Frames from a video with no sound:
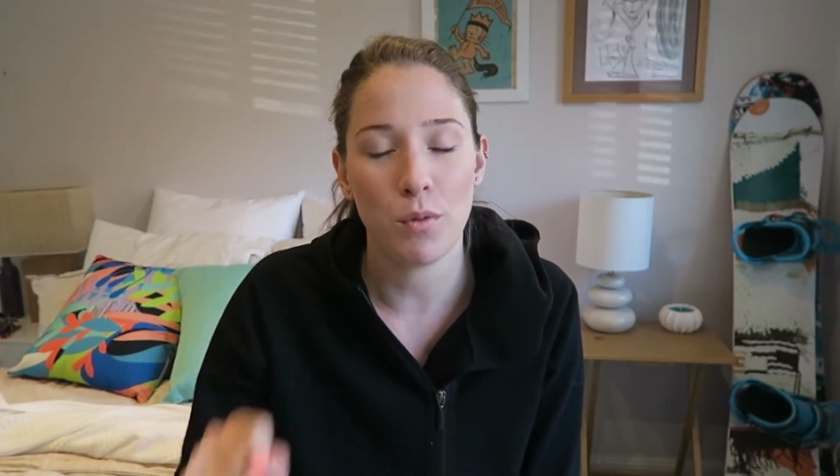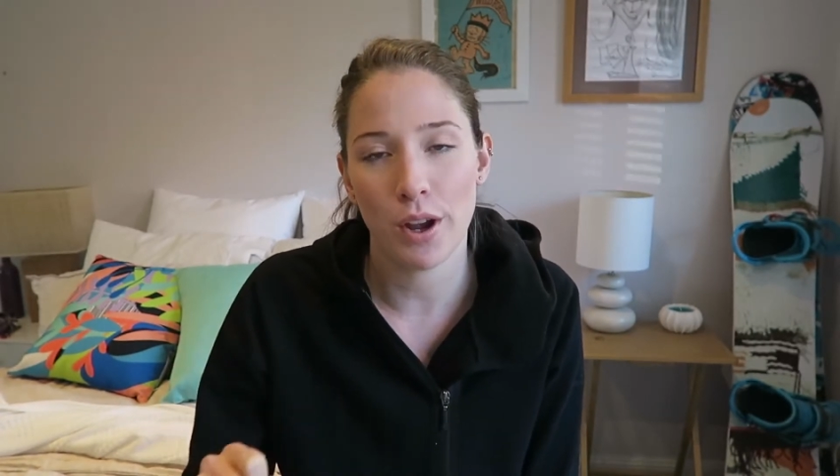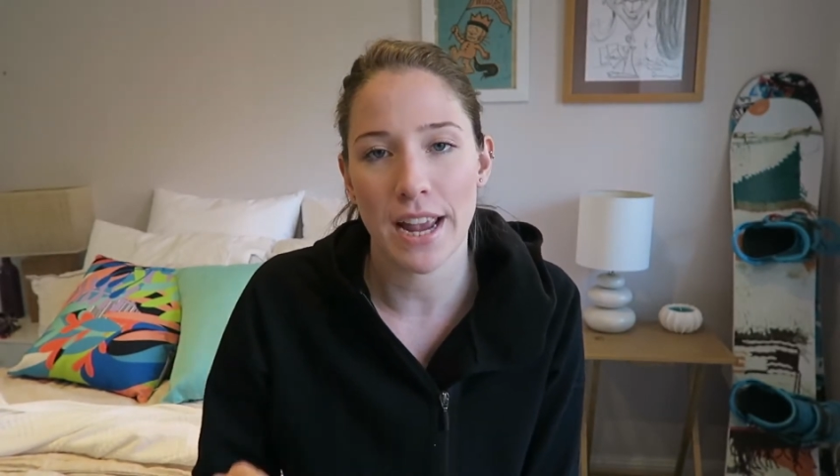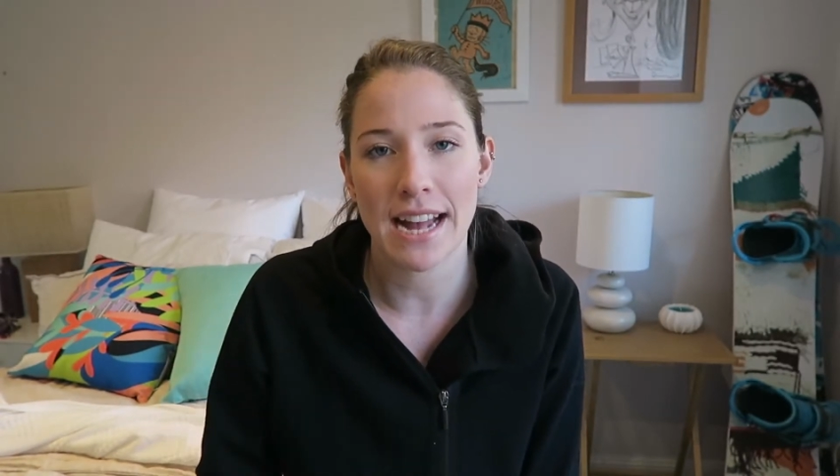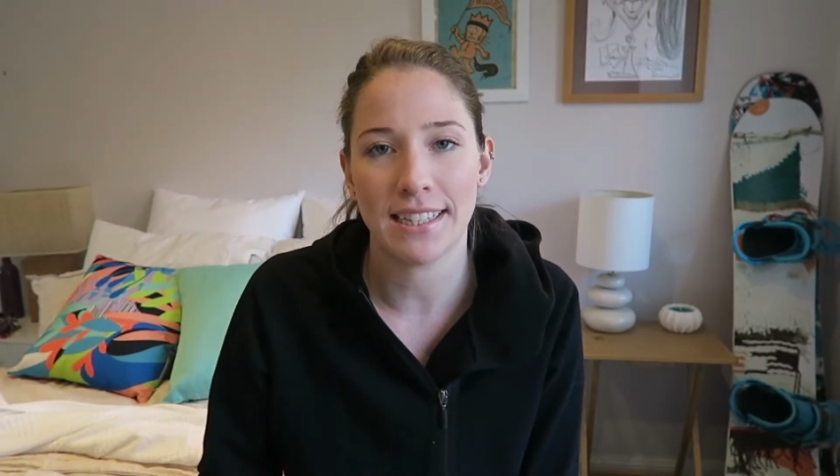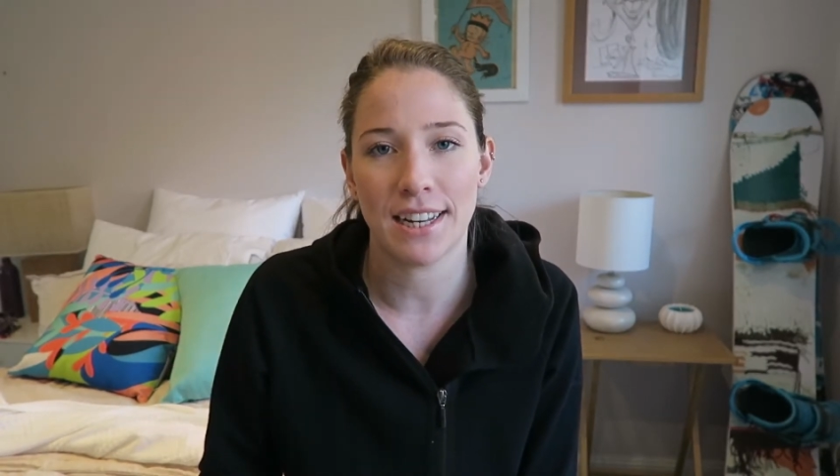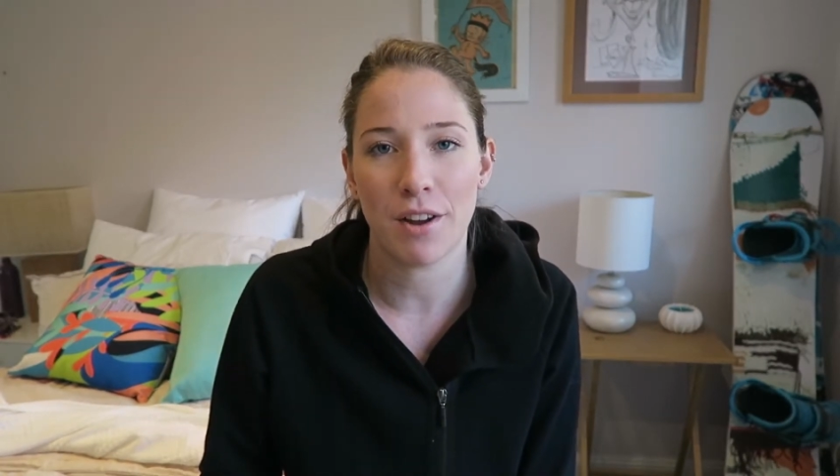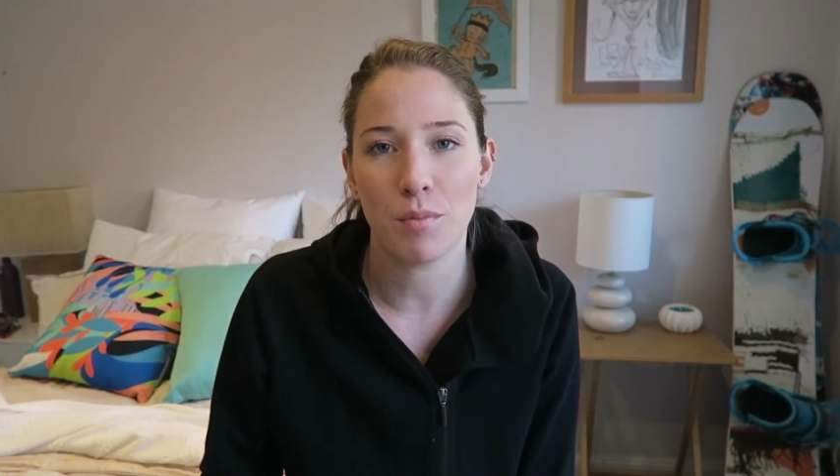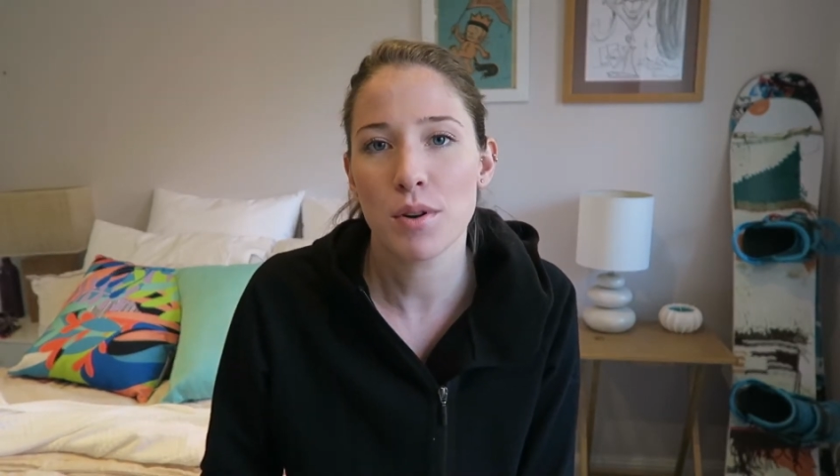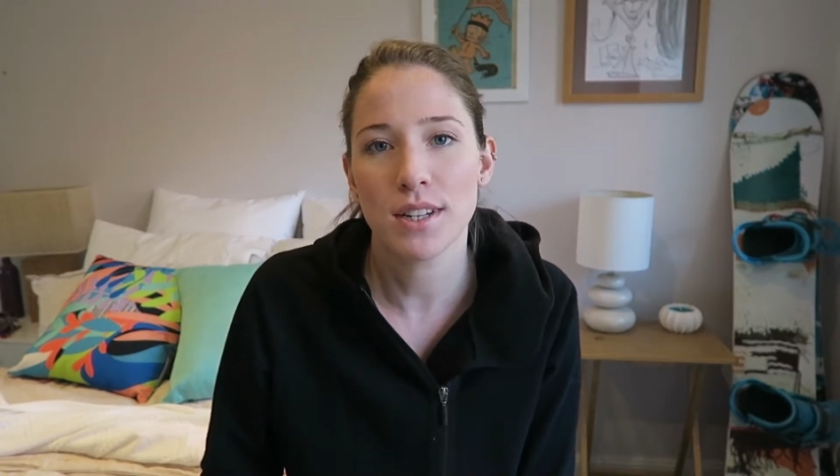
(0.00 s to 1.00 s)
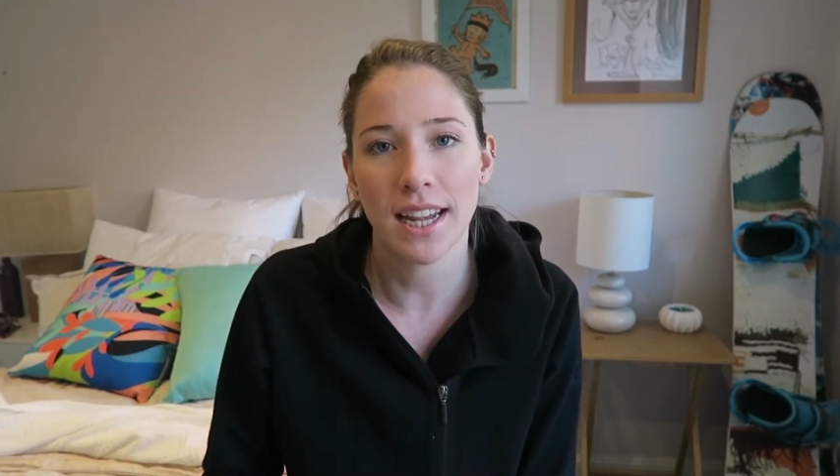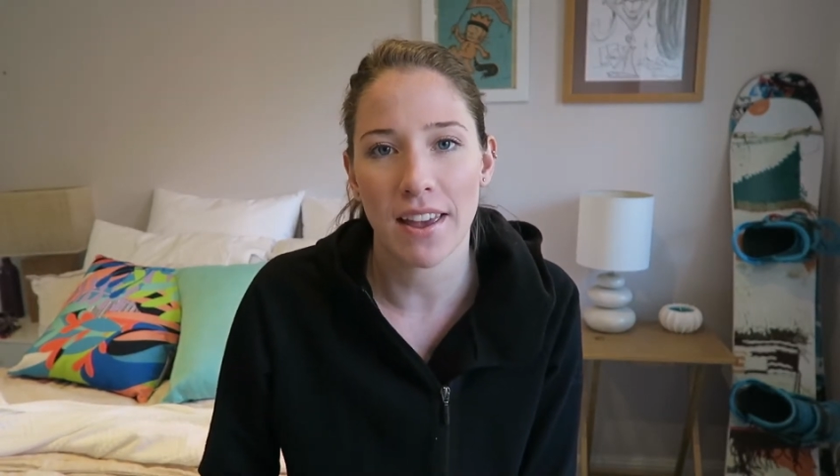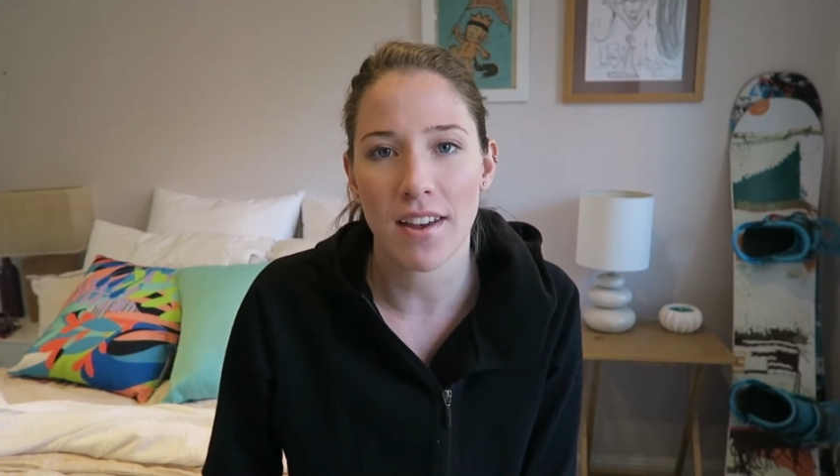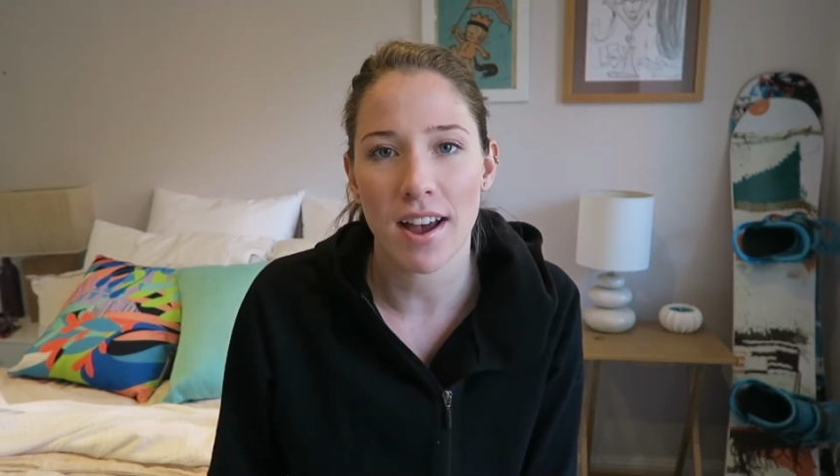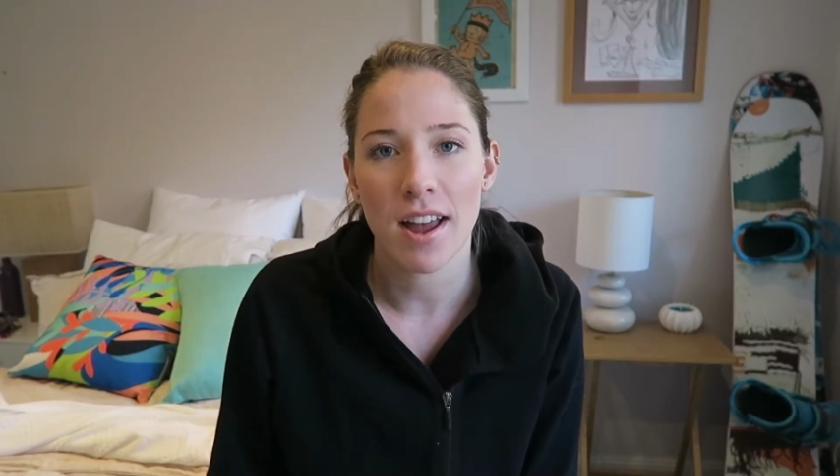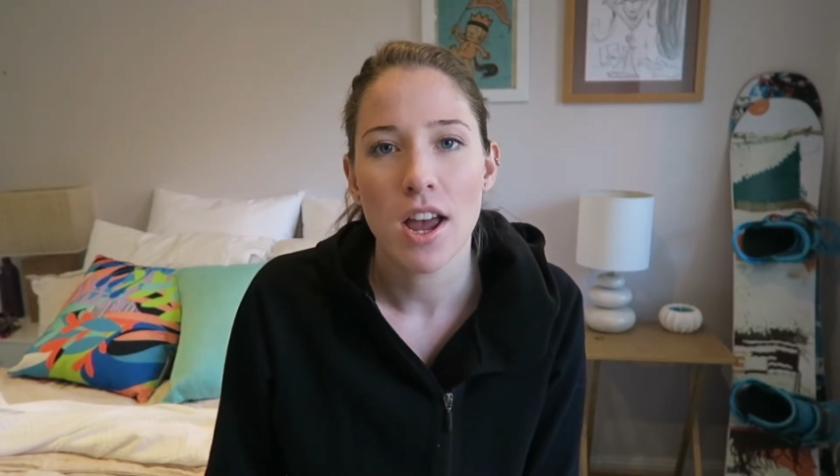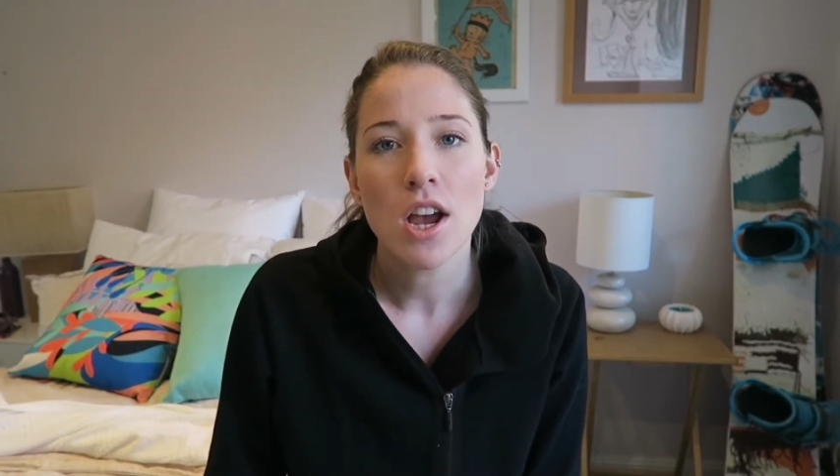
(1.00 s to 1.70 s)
workouts that I've put together